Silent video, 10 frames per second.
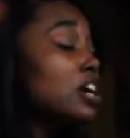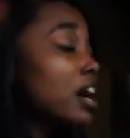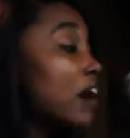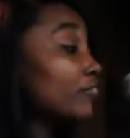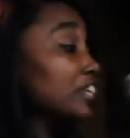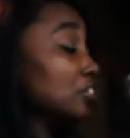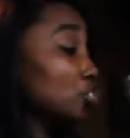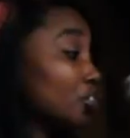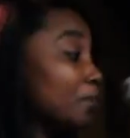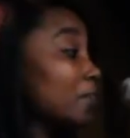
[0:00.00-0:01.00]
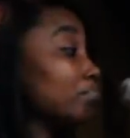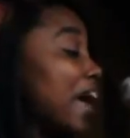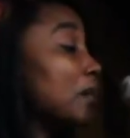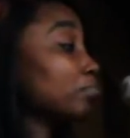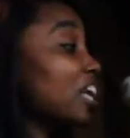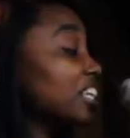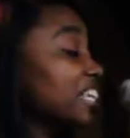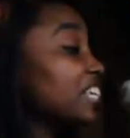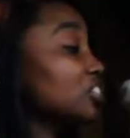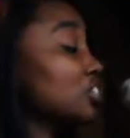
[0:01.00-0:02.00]
covered in streams of black blood
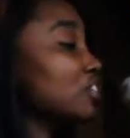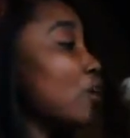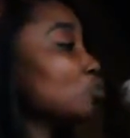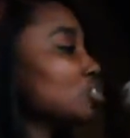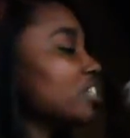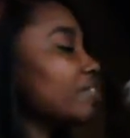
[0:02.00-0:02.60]
leading to the ocean